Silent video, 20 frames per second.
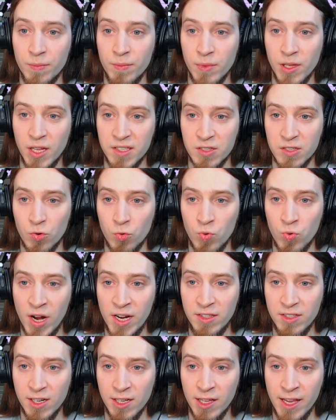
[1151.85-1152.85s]
Let's
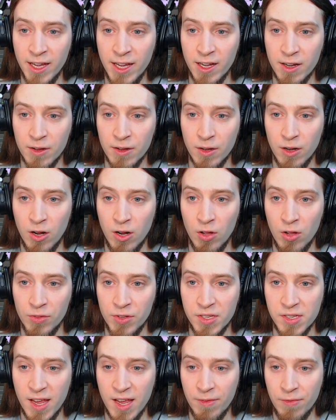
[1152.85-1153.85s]
right-click on
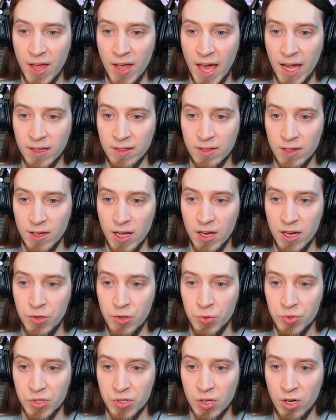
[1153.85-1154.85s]
this effect and
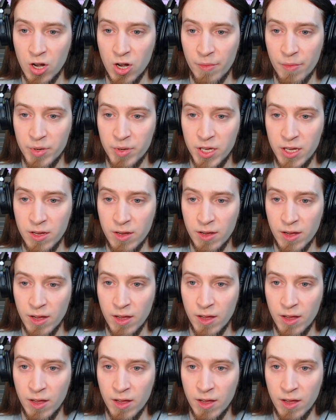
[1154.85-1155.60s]
use copy.